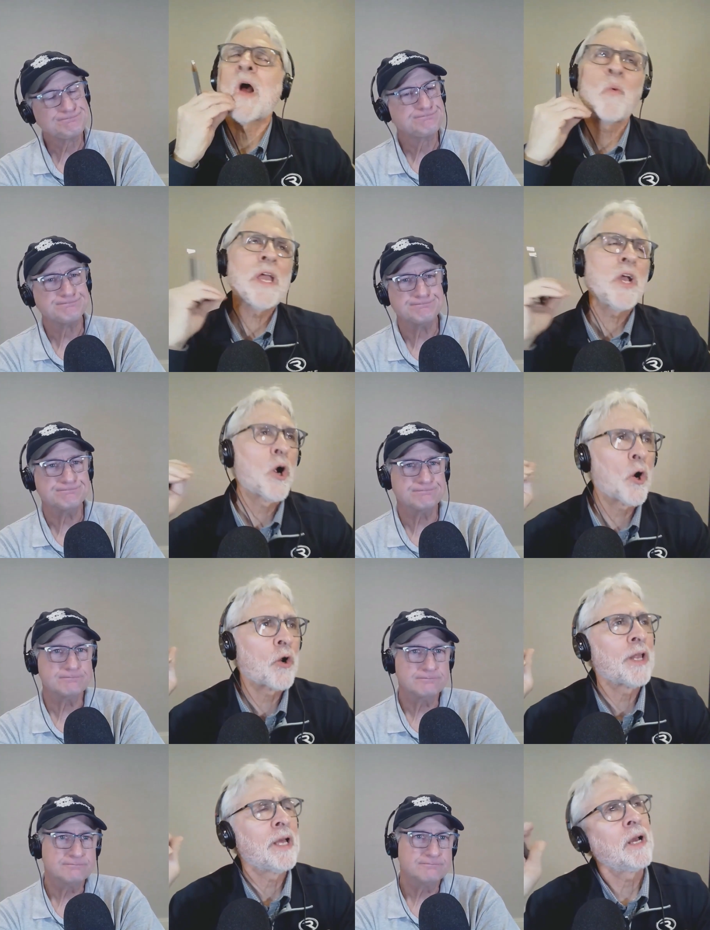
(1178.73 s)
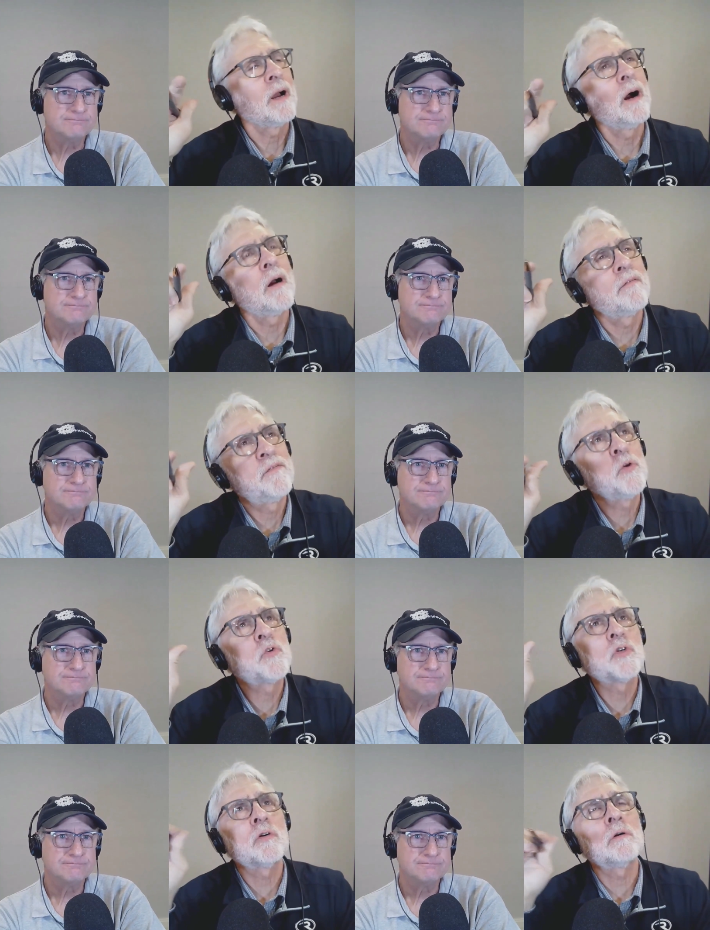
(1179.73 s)
Speaker 1: Are we hurting our
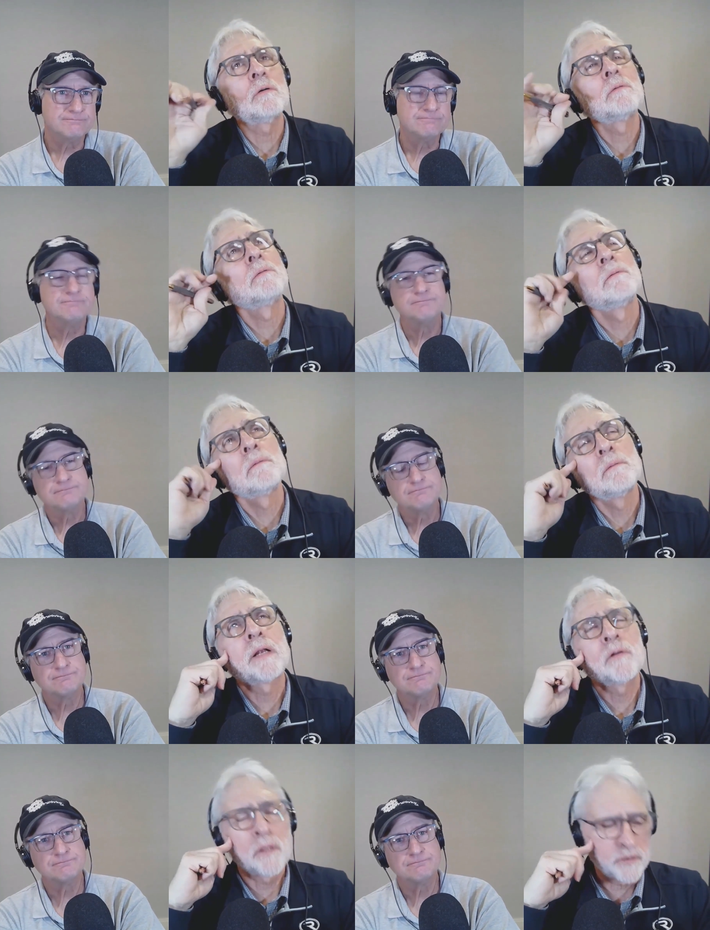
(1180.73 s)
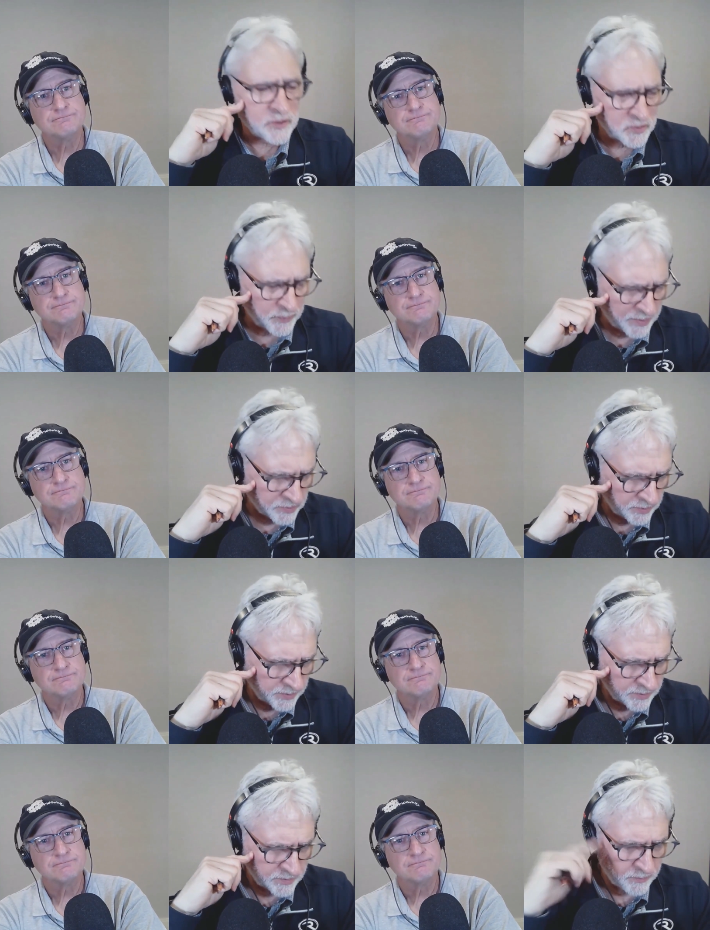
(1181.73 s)
future technology
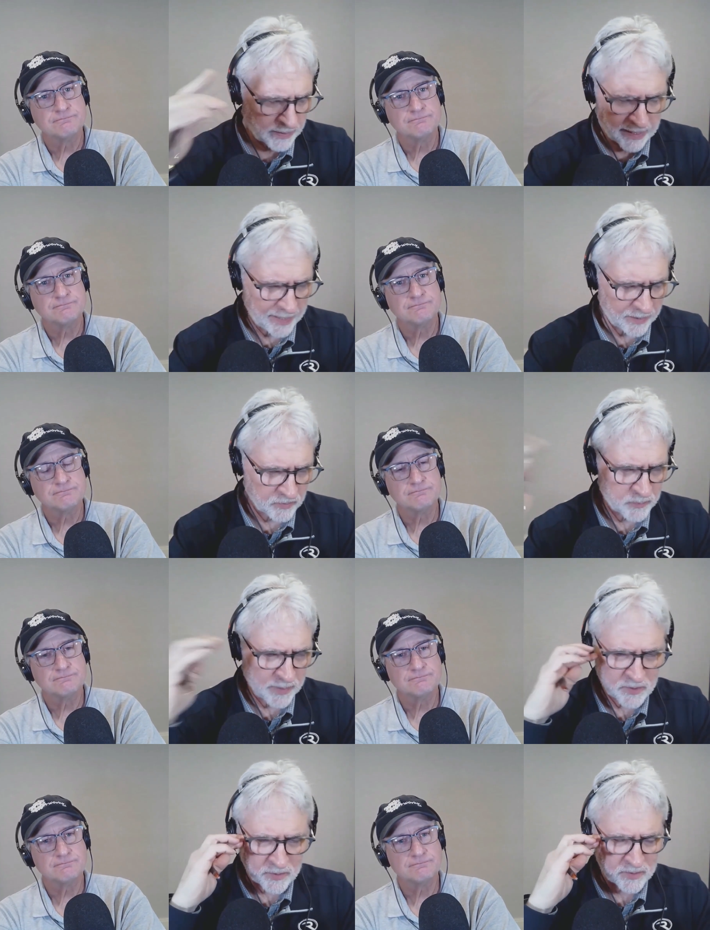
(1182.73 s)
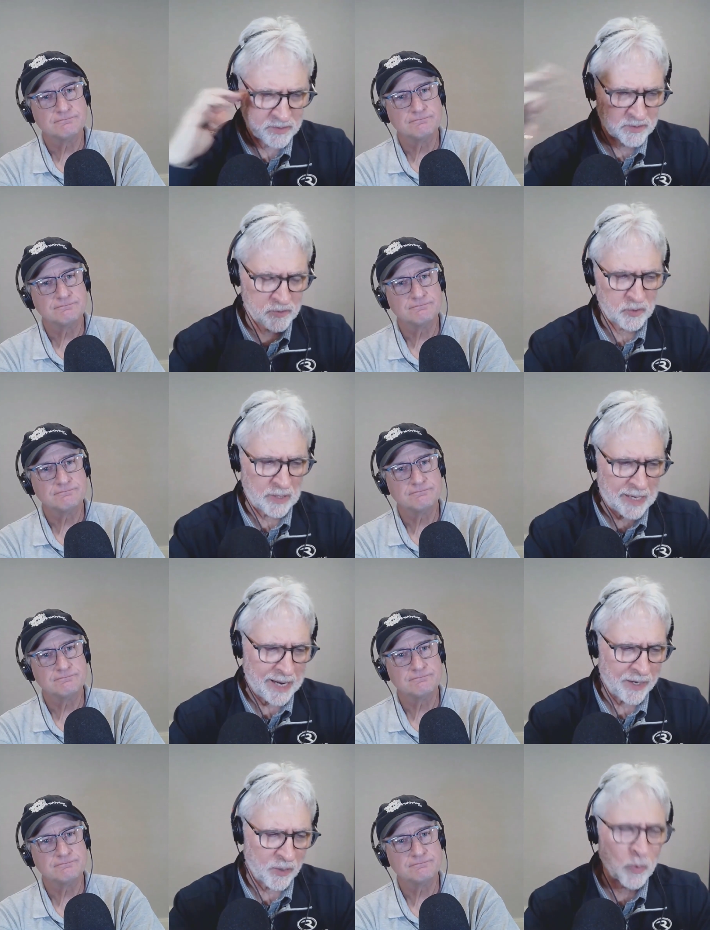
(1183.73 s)
specialists, mechanical specialists to
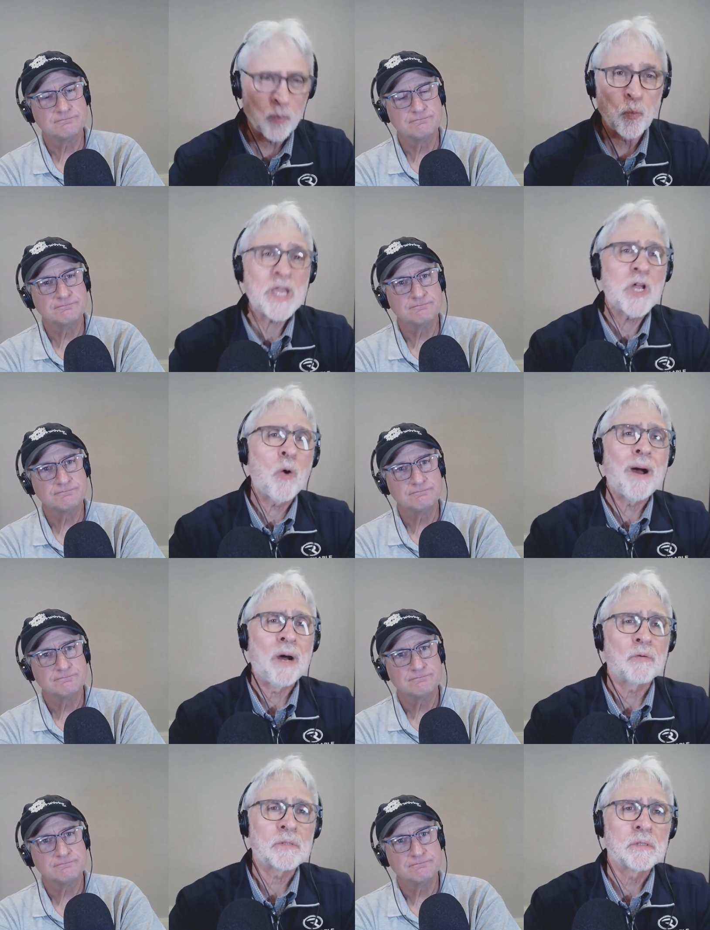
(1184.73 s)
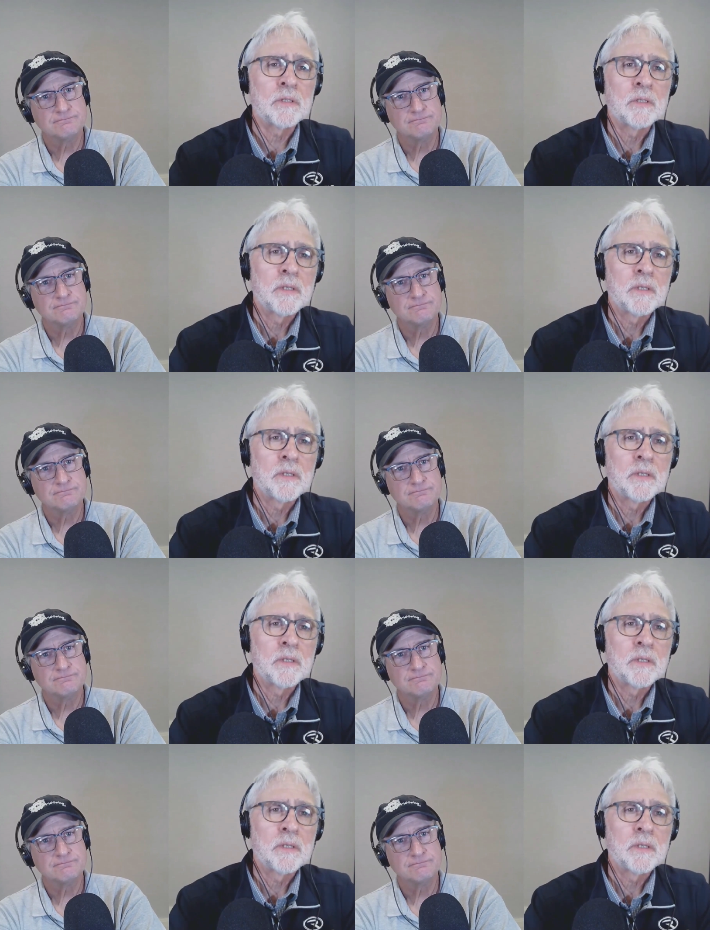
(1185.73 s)
hire when we go out?